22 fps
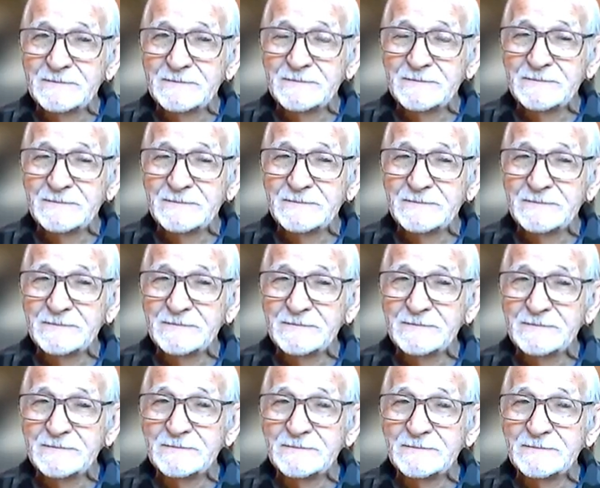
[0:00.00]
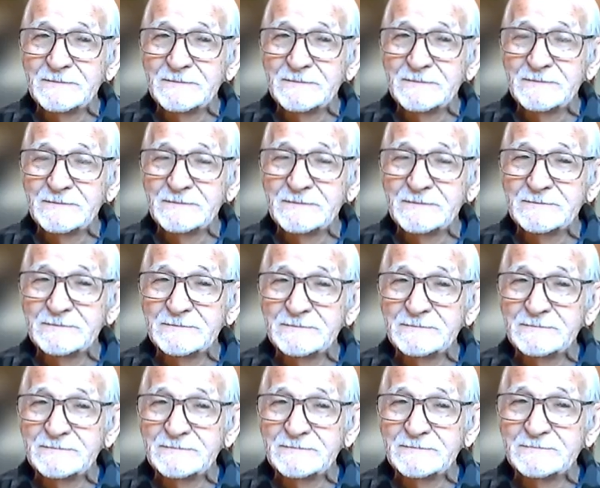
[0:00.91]

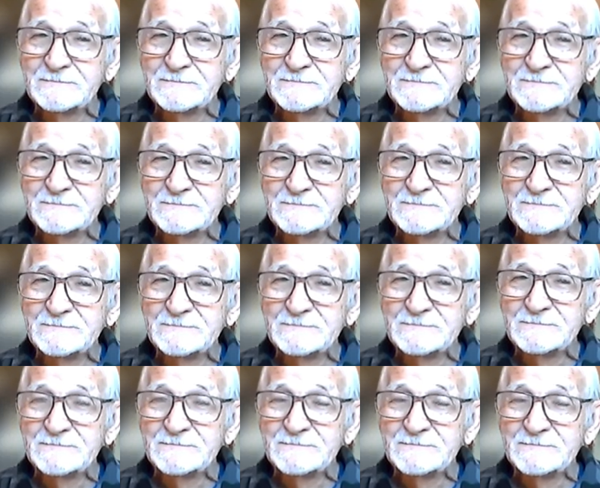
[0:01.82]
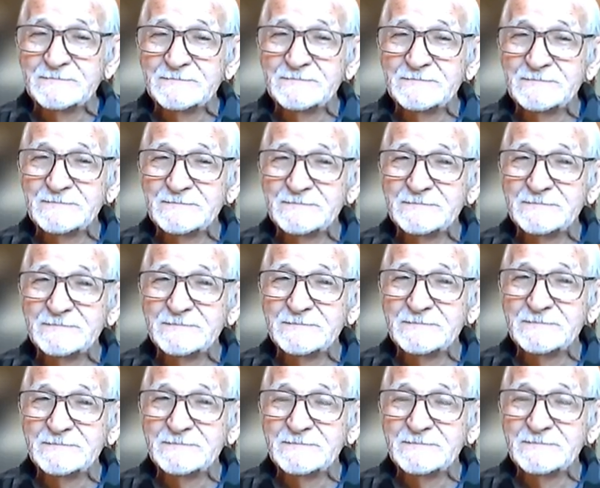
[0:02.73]

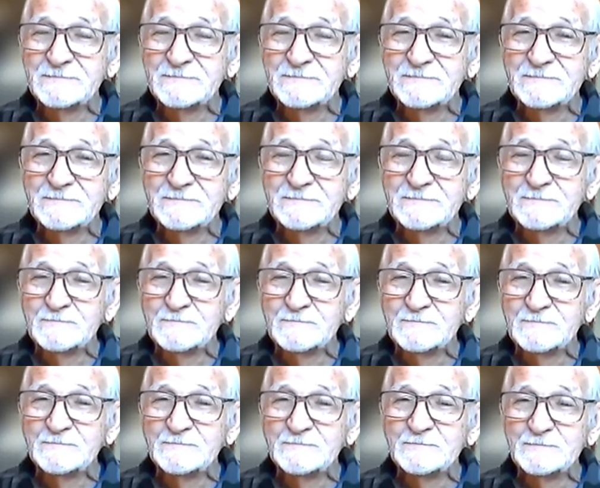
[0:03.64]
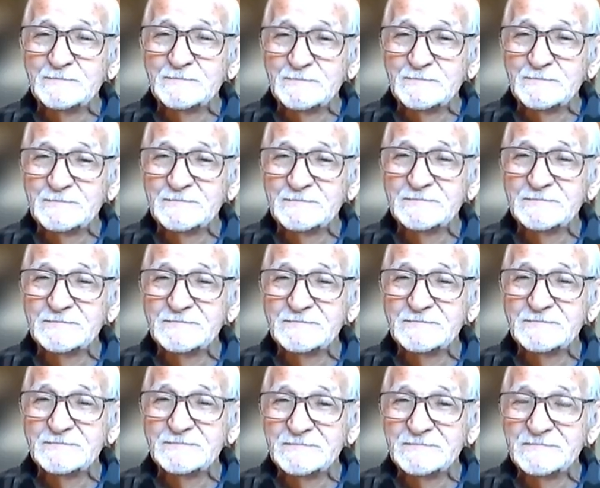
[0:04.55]

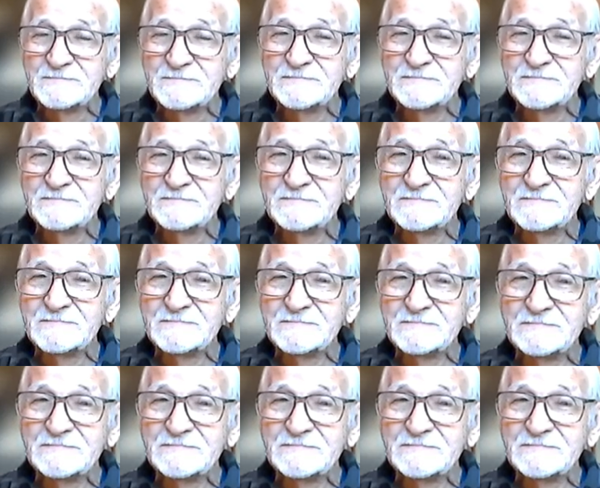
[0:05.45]
No words are spoken by the person on screen.